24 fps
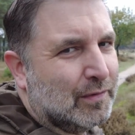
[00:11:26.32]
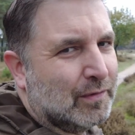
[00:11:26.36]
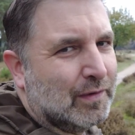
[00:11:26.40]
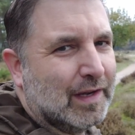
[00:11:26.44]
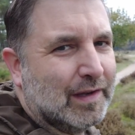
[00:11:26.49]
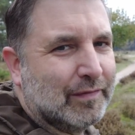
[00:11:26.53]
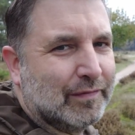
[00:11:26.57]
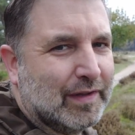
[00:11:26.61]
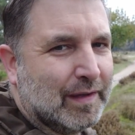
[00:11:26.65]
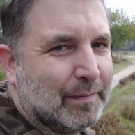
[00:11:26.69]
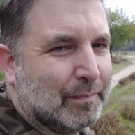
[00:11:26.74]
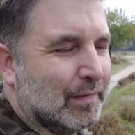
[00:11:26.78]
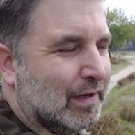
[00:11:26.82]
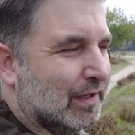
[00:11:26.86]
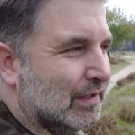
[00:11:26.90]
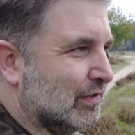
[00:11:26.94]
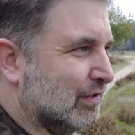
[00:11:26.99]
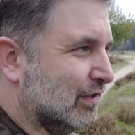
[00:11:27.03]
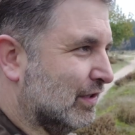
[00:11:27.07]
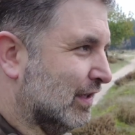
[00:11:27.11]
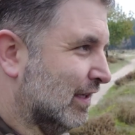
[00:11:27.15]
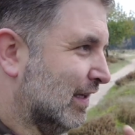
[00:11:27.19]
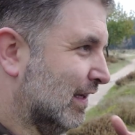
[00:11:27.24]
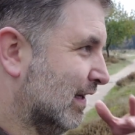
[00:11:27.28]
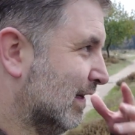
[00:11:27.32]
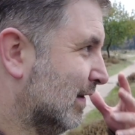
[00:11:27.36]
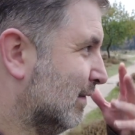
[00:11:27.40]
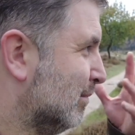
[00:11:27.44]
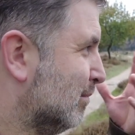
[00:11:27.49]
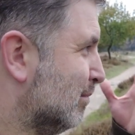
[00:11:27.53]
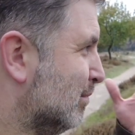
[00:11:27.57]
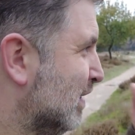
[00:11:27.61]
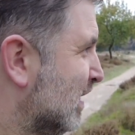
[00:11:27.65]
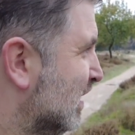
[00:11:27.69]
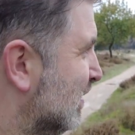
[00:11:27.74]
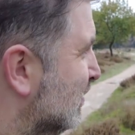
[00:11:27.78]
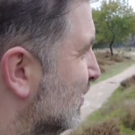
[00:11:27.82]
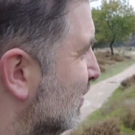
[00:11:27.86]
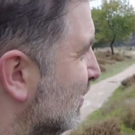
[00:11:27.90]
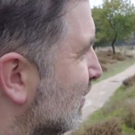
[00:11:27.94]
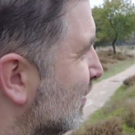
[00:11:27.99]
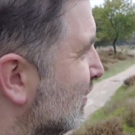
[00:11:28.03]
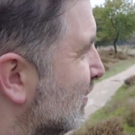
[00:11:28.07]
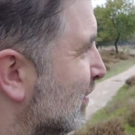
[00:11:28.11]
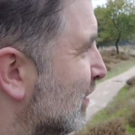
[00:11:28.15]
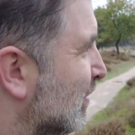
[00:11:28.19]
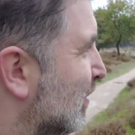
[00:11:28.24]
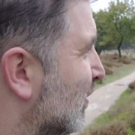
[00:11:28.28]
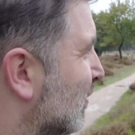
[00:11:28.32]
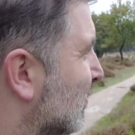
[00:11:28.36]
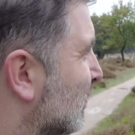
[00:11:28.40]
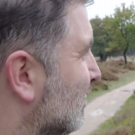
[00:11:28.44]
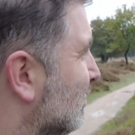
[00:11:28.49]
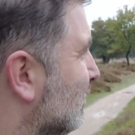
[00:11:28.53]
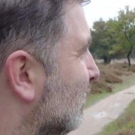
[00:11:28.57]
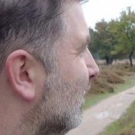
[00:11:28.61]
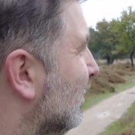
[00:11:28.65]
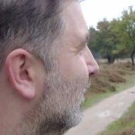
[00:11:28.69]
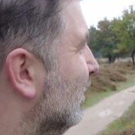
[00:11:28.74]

don't have that much patience, you know.